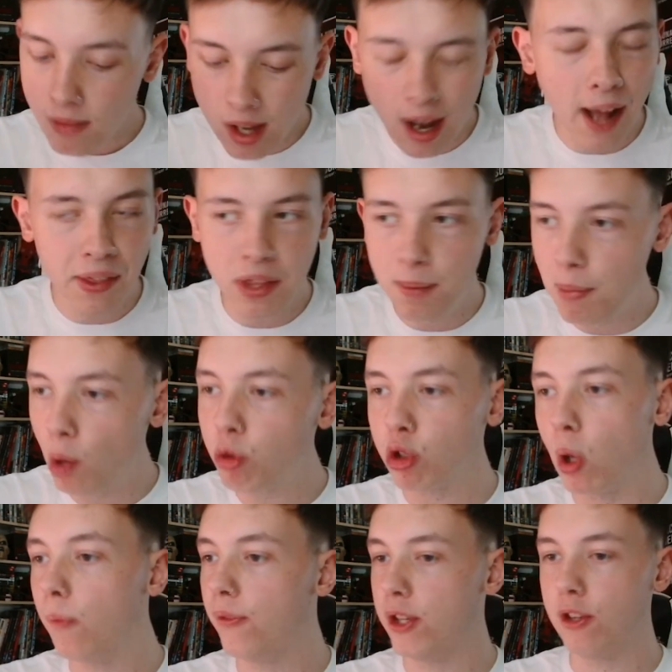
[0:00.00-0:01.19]
And the most
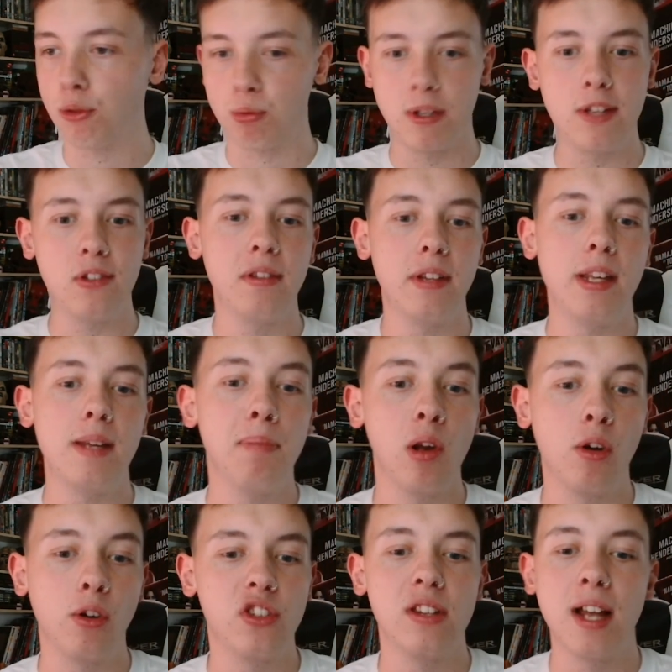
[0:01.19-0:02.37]
obvious reason that he
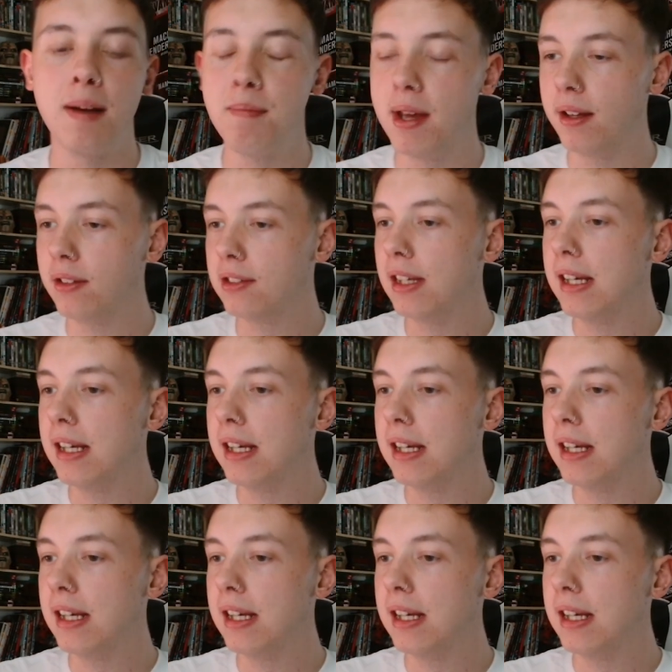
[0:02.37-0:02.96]
belongs in that mix